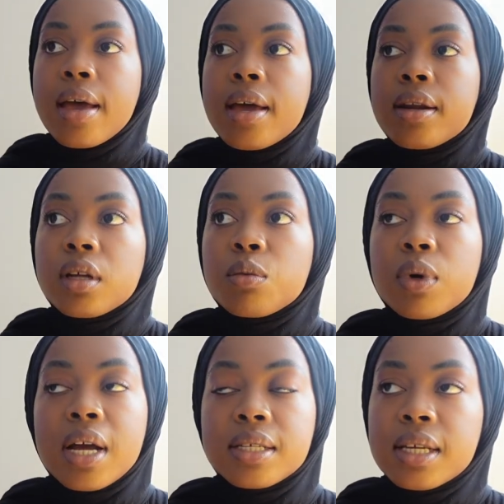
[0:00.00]
And
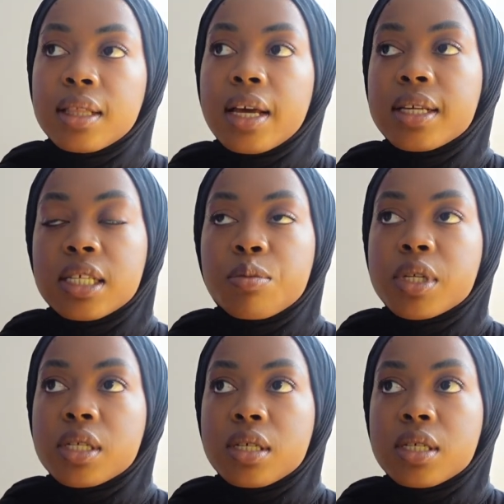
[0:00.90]
when I say legacy
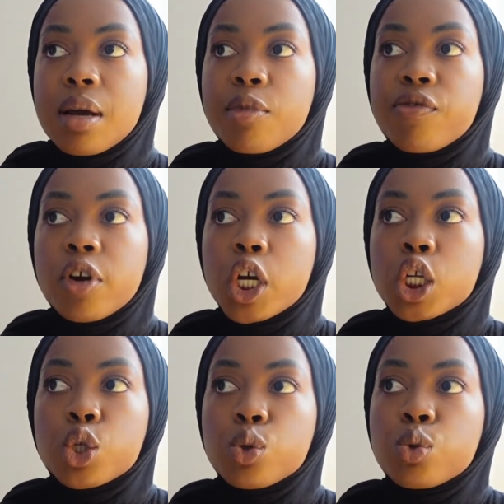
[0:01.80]
businesses, I'm
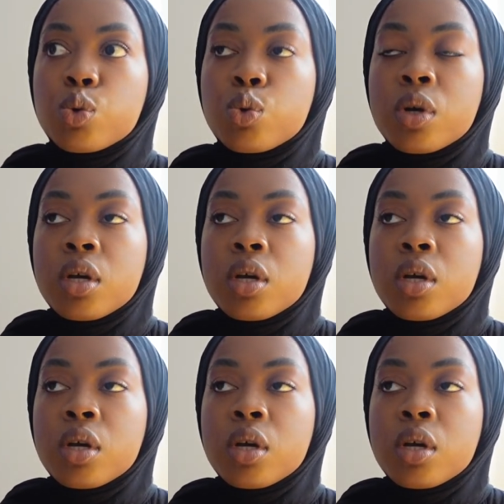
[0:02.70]
referring to